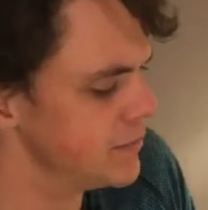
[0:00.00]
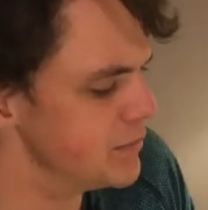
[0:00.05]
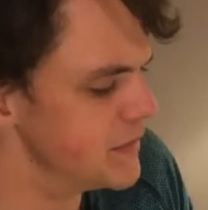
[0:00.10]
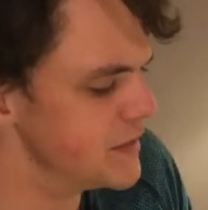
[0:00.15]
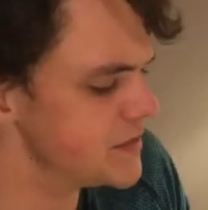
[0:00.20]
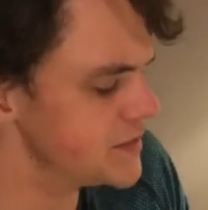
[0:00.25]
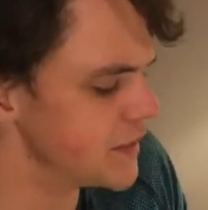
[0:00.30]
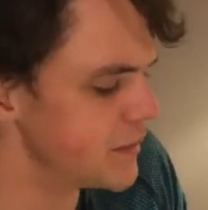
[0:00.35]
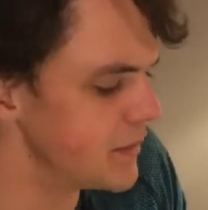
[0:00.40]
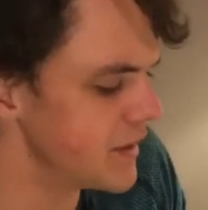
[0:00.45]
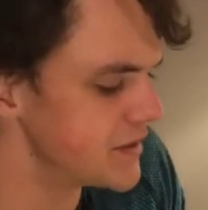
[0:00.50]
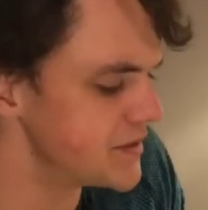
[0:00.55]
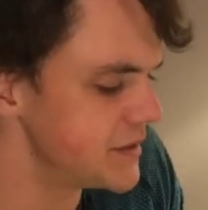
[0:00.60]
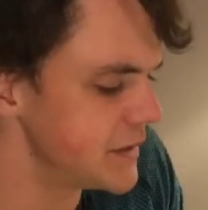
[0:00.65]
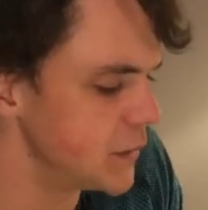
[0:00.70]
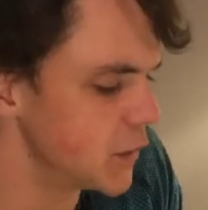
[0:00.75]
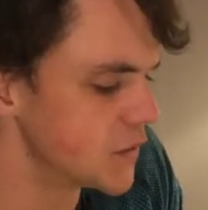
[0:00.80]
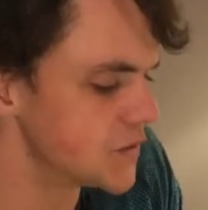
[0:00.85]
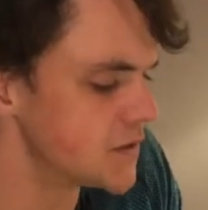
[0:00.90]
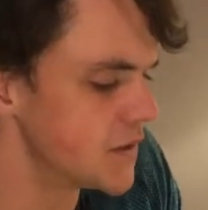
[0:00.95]
Mr.
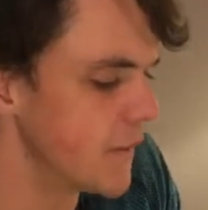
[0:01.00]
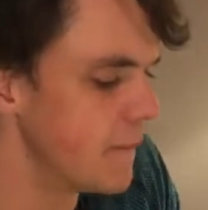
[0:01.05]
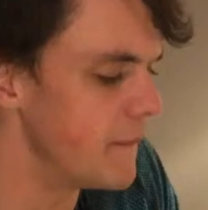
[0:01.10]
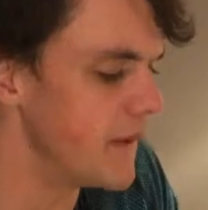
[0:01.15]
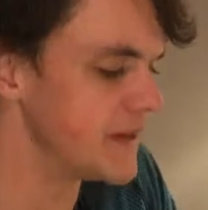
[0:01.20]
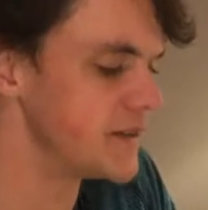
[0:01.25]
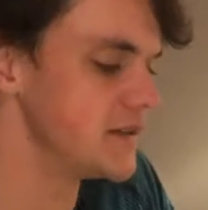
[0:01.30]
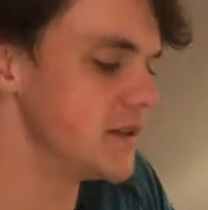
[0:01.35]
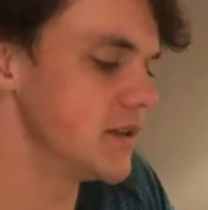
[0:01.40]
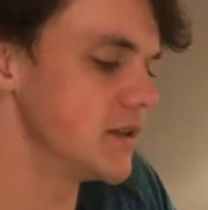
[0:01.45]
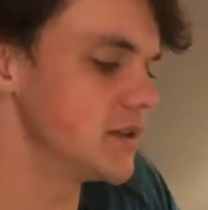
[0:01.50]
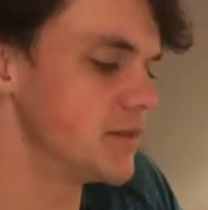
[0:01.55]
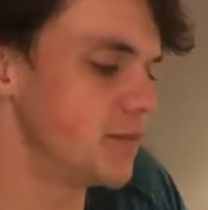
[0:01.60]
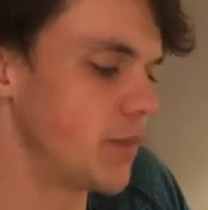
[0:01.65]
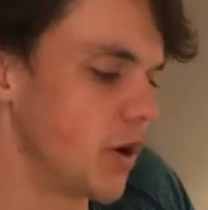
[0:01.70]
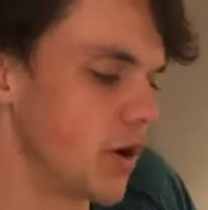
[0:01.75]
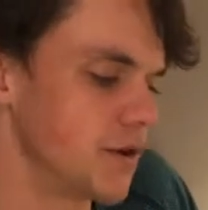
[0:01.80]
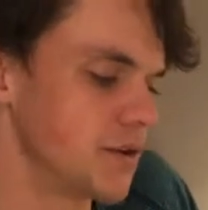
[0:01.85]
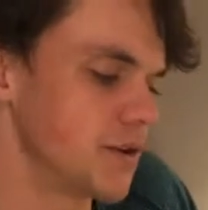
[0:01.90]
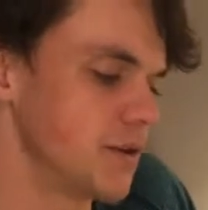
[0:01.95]
Messy was the messiest
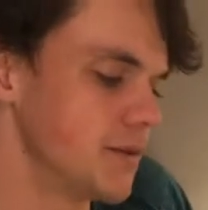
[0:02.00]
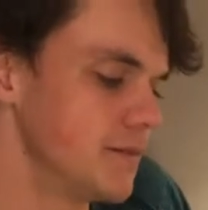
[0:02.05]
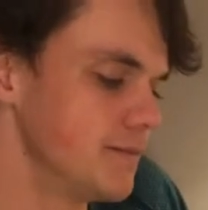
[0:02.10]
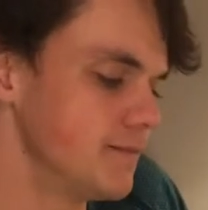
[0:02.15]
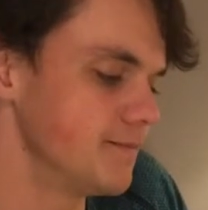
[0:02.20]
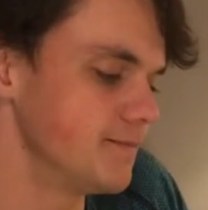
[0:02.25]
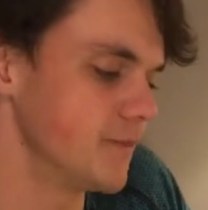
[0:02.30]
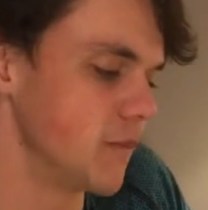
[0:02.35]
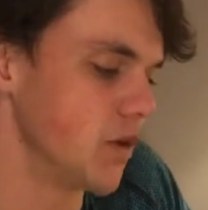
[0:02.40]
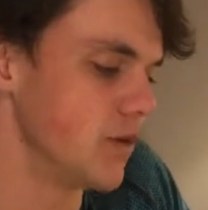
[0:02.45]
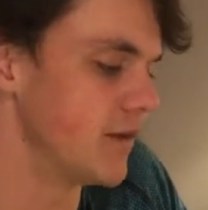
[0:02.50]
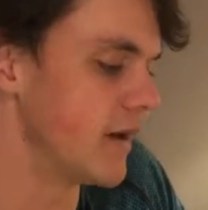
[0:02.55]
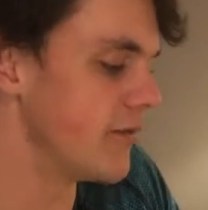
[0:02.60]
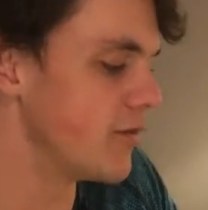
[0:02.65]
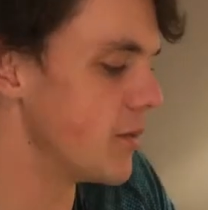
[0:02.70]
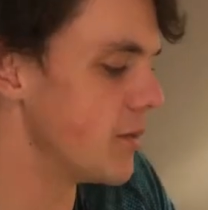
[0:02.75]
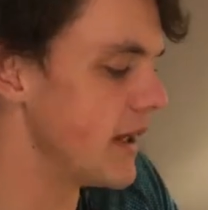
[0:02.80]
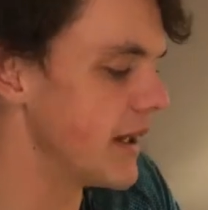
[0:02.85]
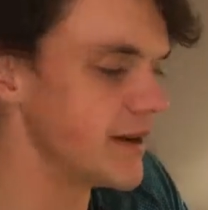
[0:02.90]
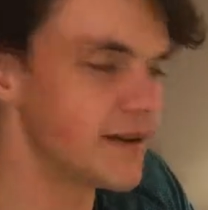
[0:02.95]
person you've
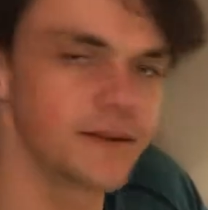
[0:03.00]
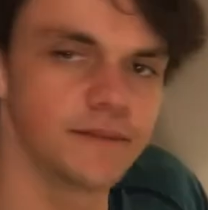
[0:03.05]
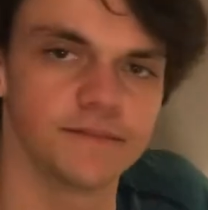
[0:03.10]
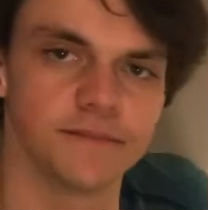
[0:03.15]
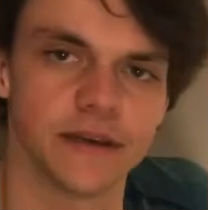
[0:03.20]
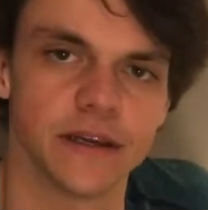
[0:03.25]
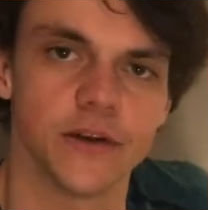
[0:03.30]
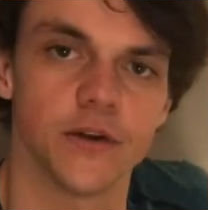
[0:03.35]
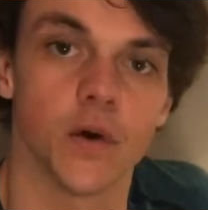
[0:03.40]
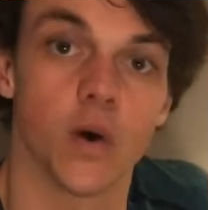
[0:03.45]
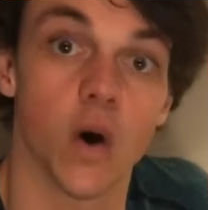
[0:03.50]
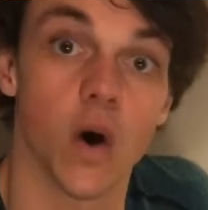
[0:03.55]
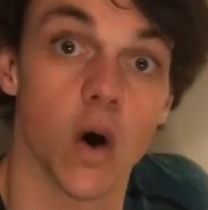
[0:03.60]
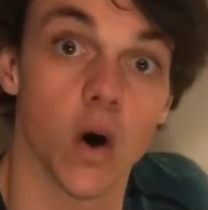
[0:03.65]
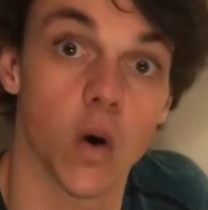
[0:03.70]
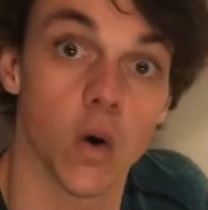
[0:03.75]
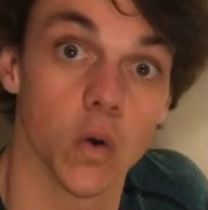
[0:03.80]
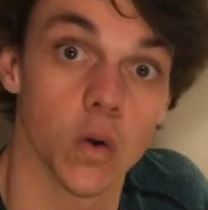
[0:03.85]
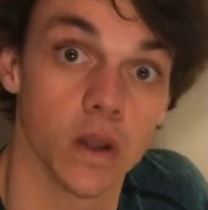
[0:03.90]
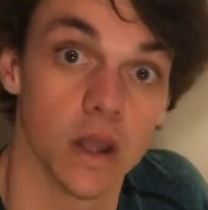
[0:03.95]
ever met in your
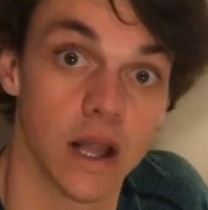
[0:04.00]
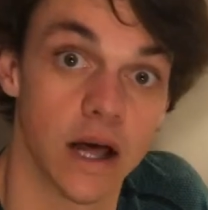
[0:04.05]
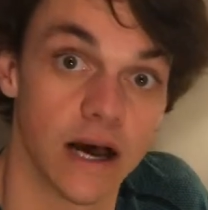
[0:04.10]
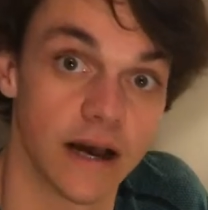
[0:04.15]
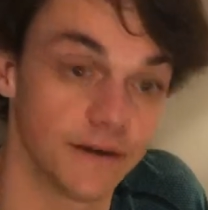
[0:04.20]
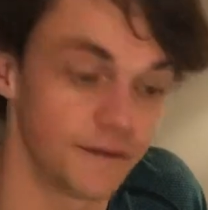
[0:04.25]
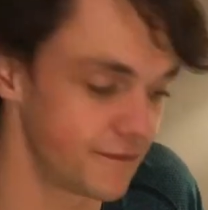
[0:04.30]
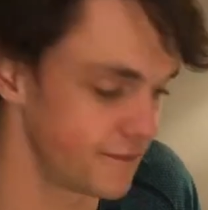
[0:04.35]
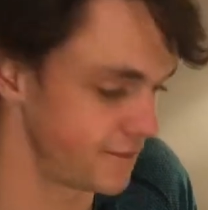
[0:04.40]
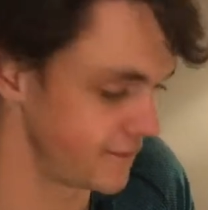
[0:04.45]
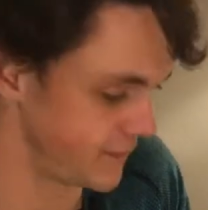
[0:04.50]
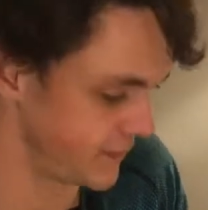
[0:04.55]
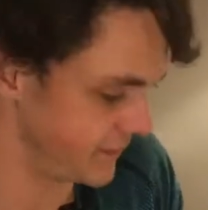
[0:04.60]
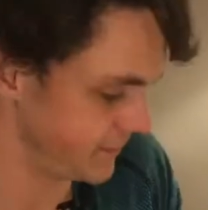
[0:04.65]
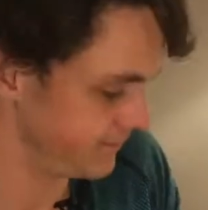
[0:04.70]
whole life.